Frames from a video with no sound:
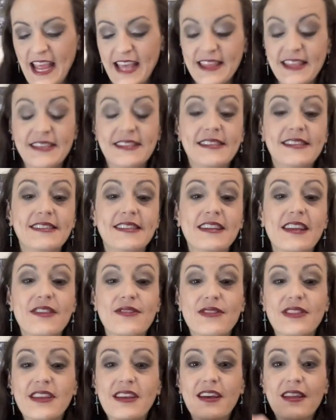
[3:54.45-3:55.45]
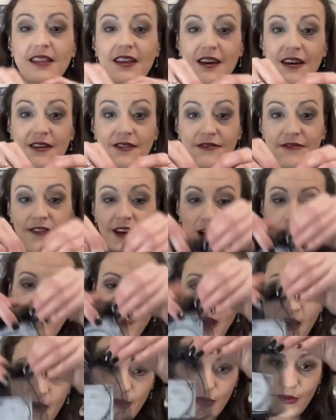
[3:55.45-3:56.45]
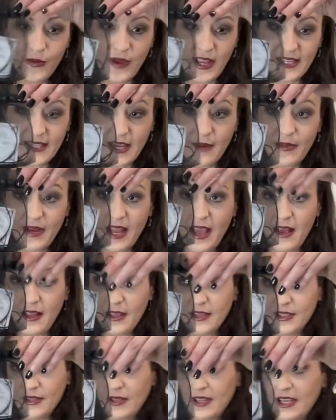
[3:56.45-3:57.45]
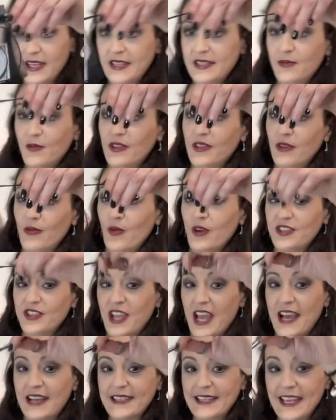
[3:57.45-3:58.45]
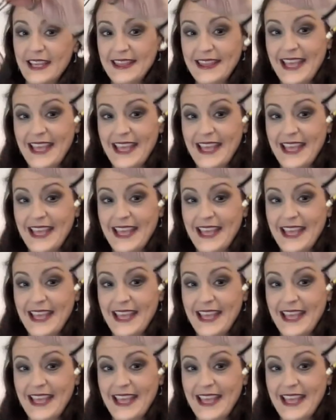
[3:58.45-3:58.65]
and this is another thing I love about the way Deb and Ella do this with the Witch Casket.